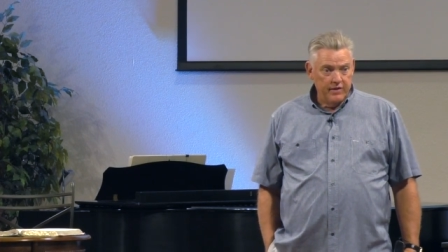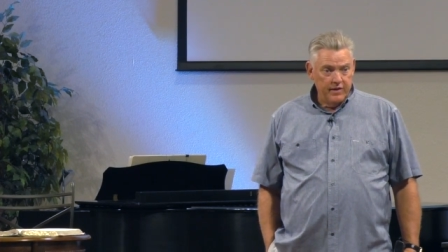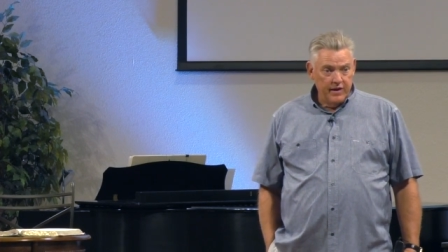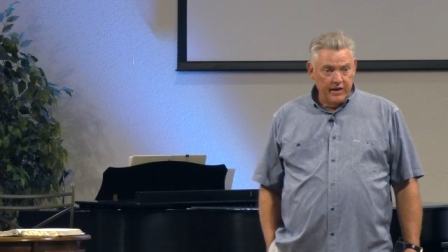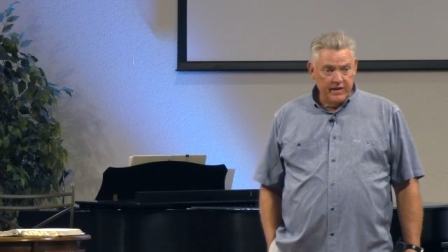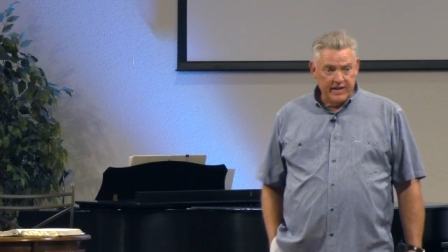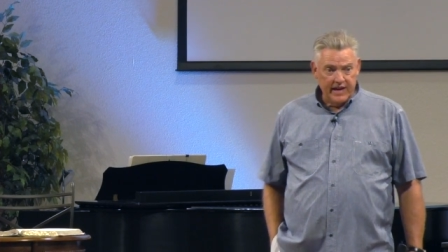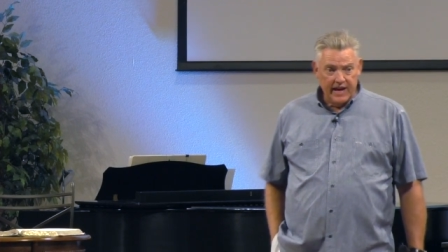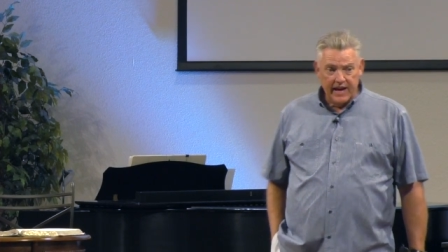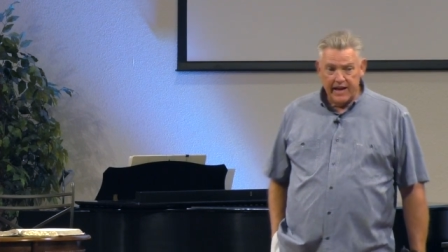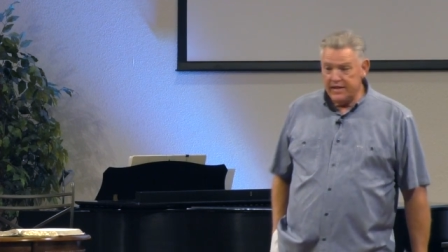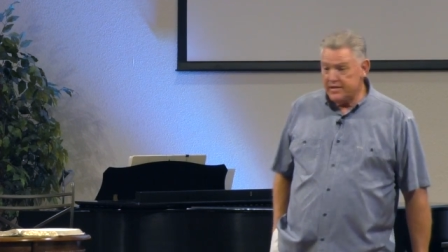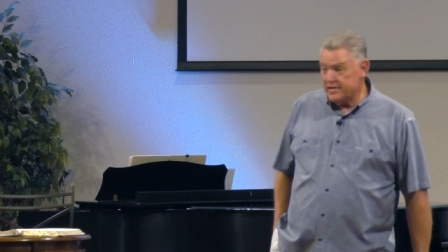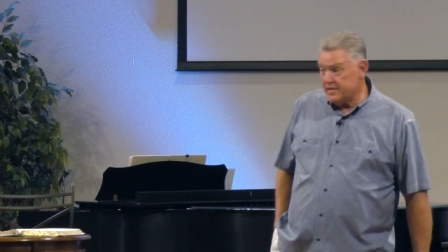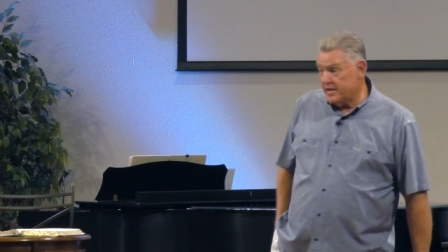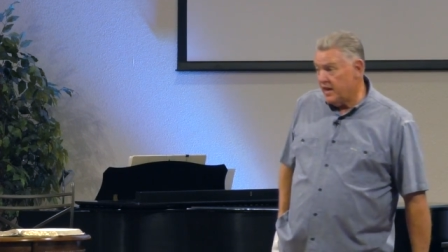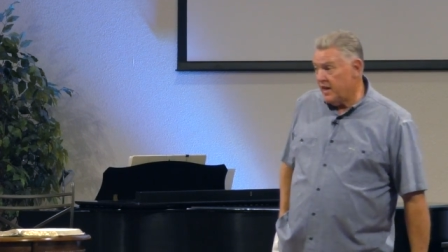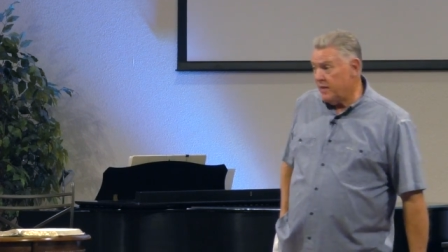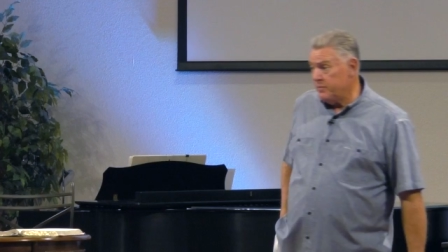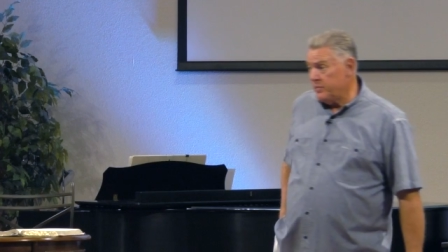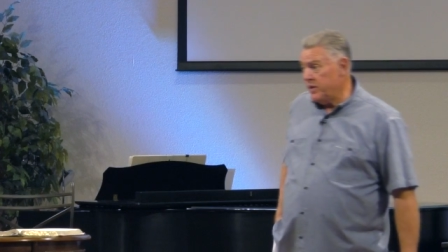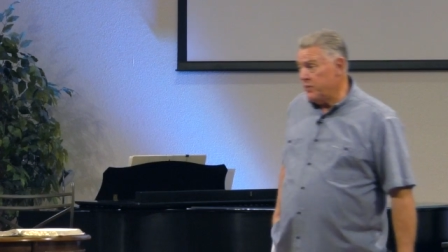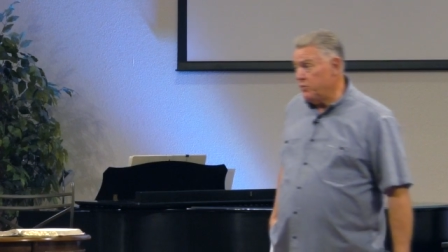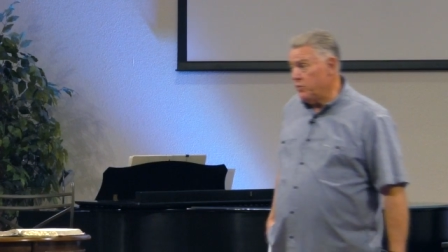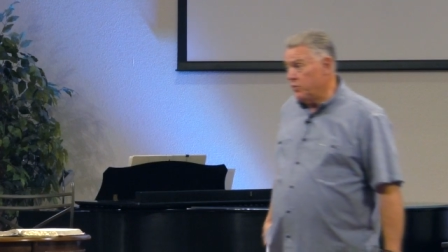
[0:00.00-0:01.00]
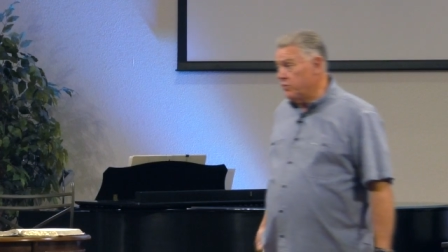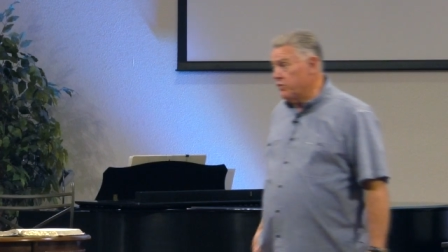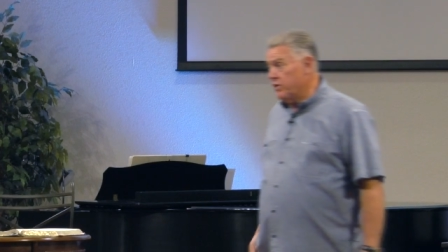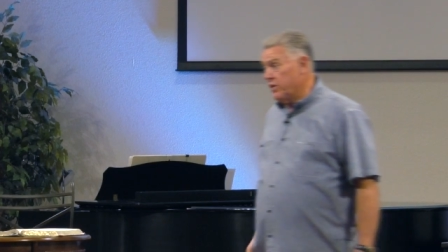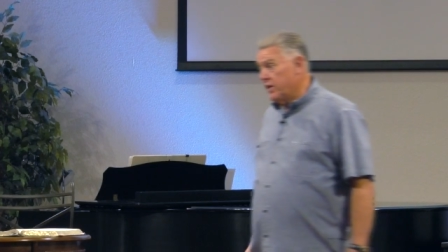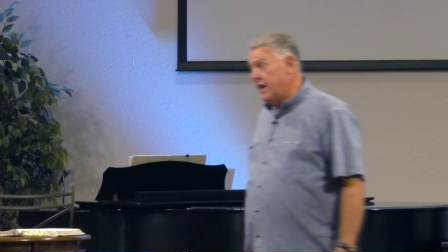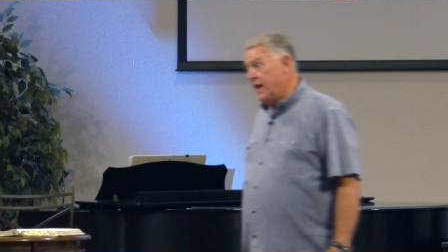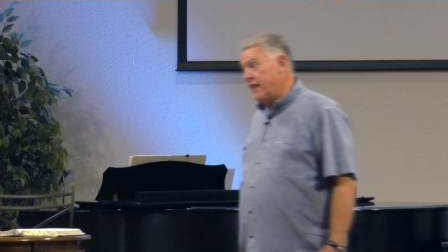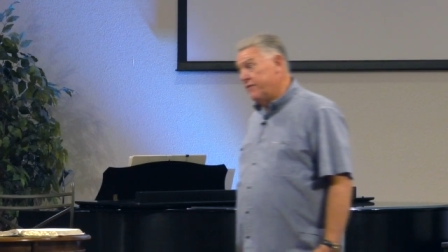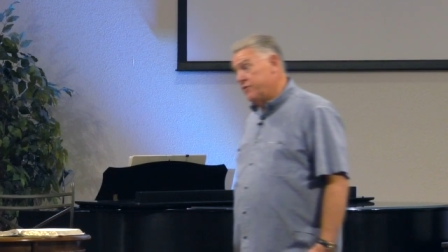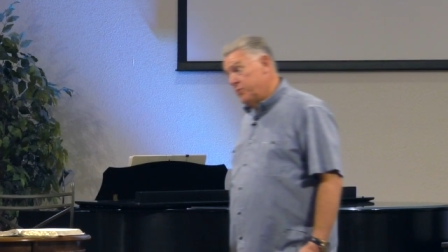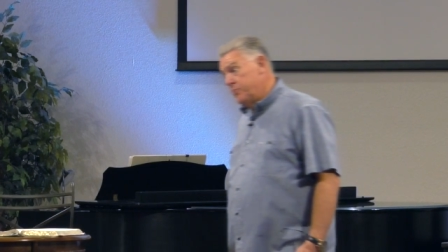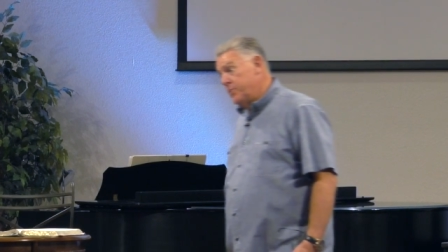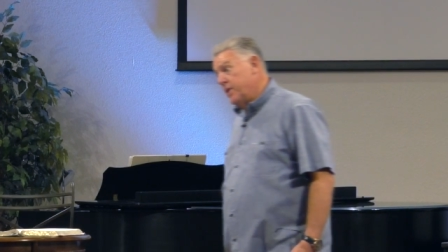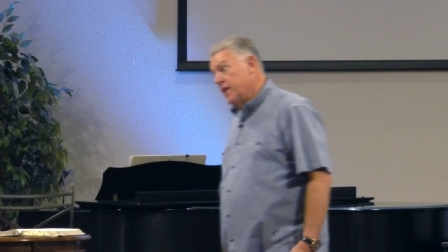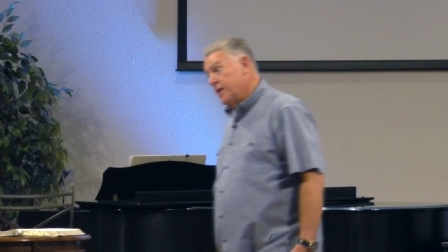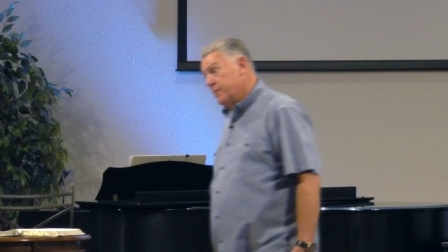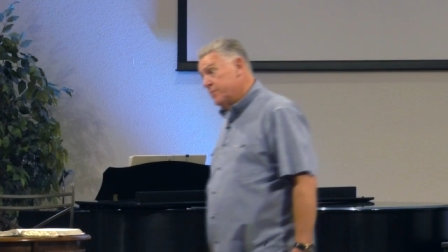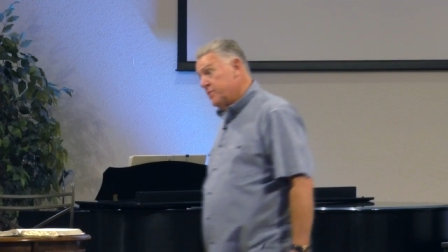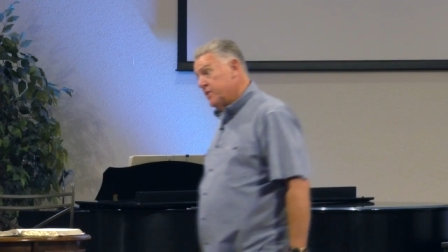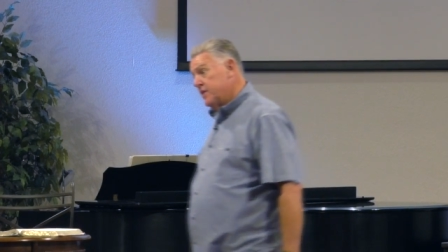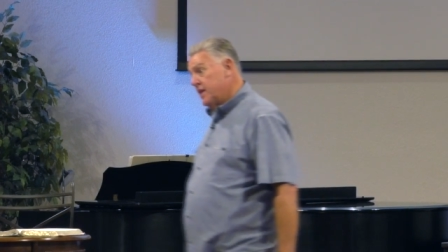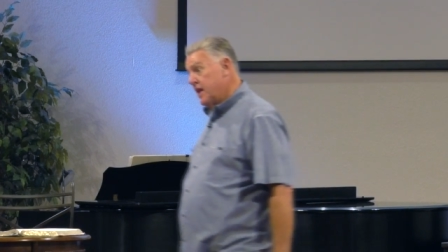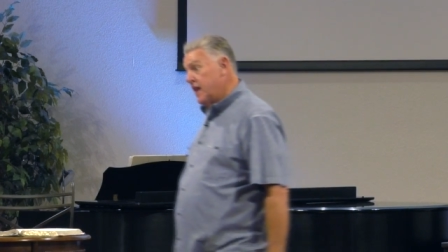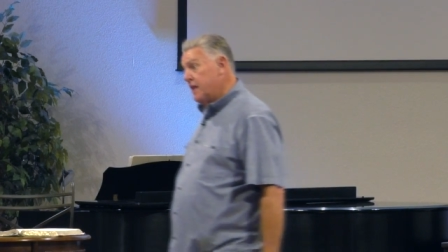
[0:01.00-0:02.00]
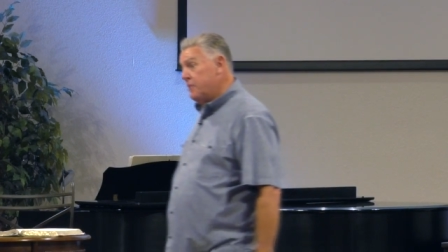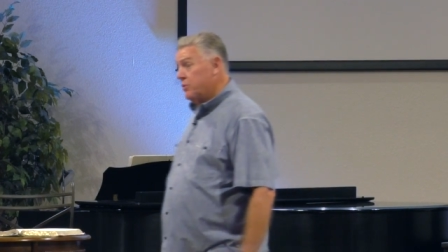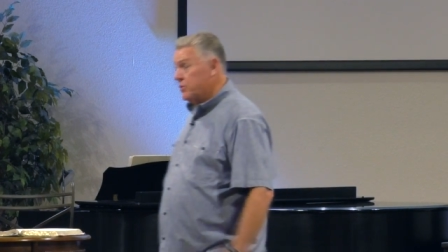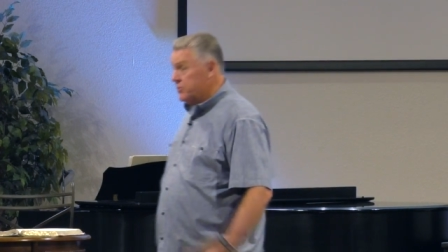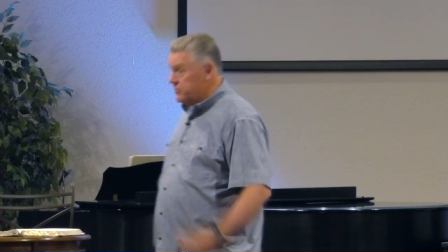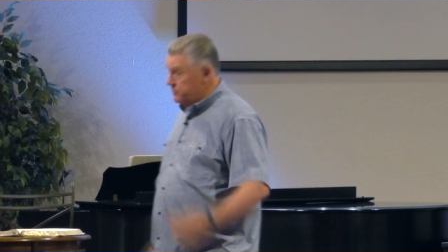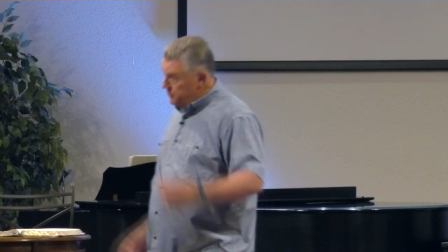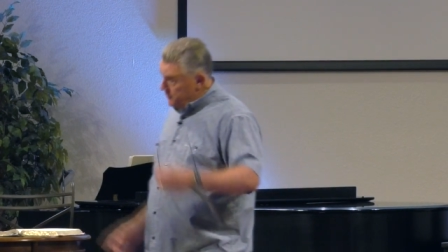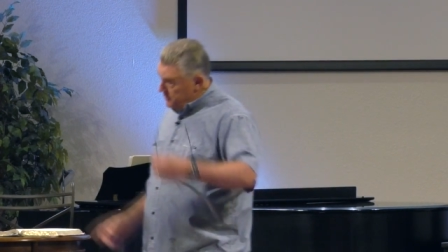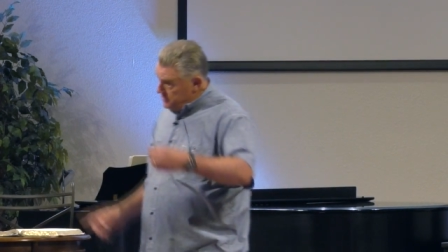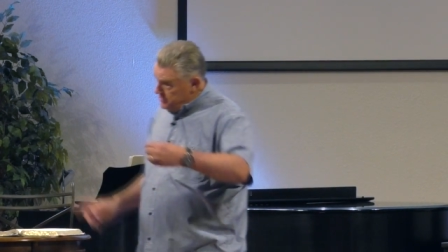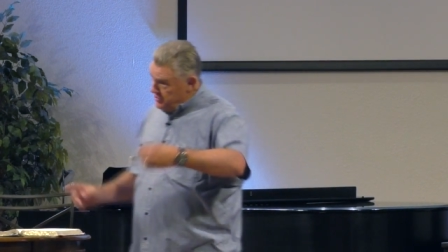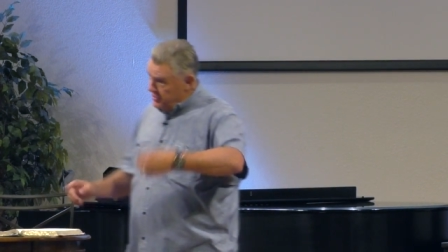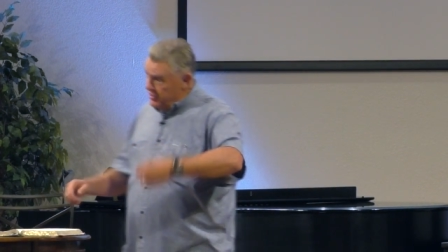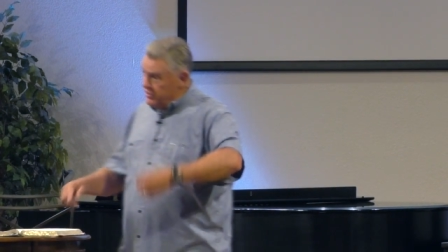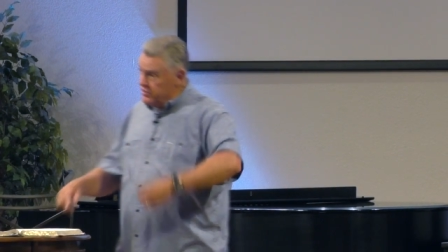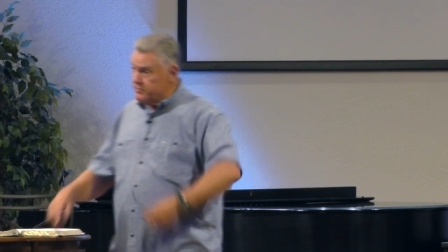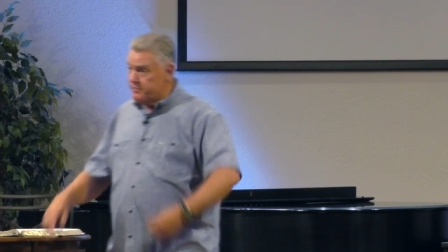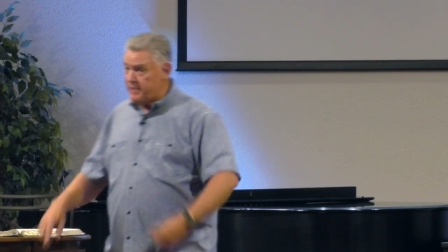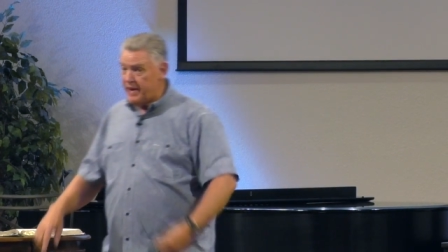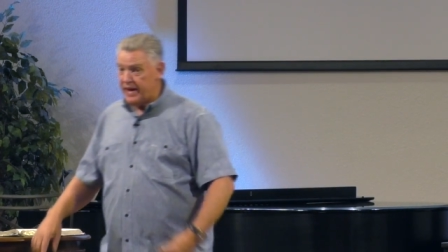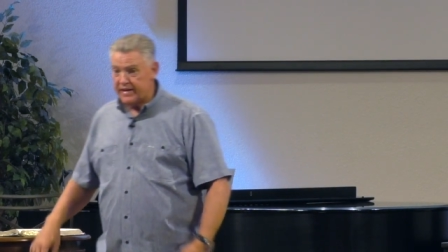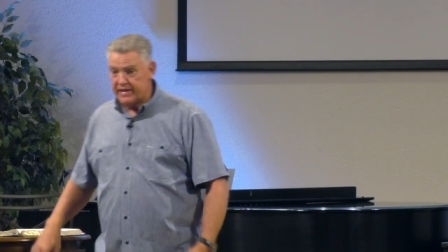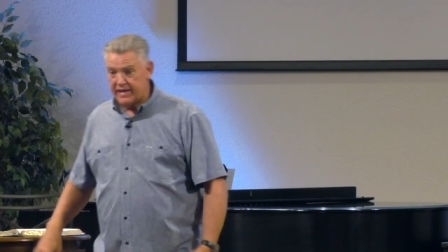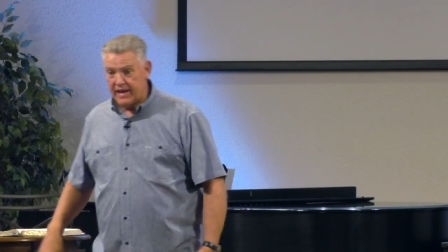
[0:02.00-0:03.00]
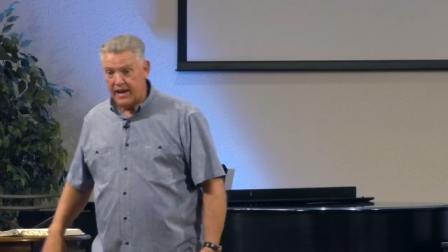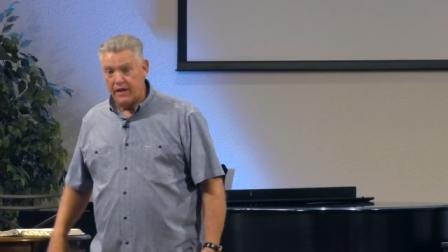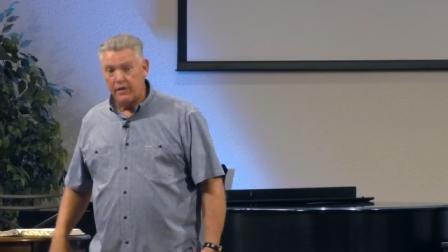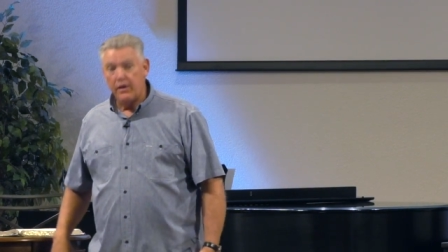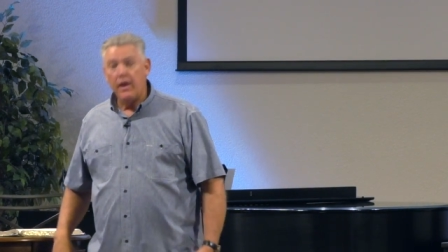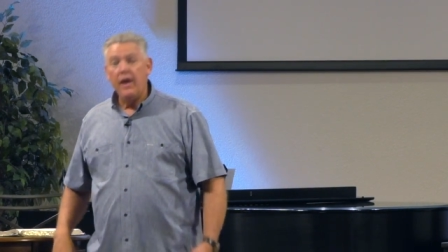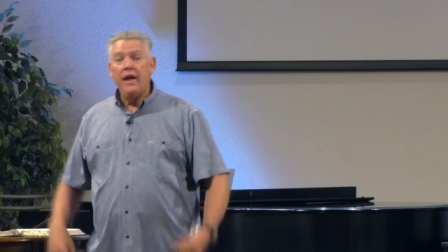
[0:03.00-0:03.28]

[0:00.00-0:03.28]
A is coming when we're going to have to pick up the tables and put chairs back down,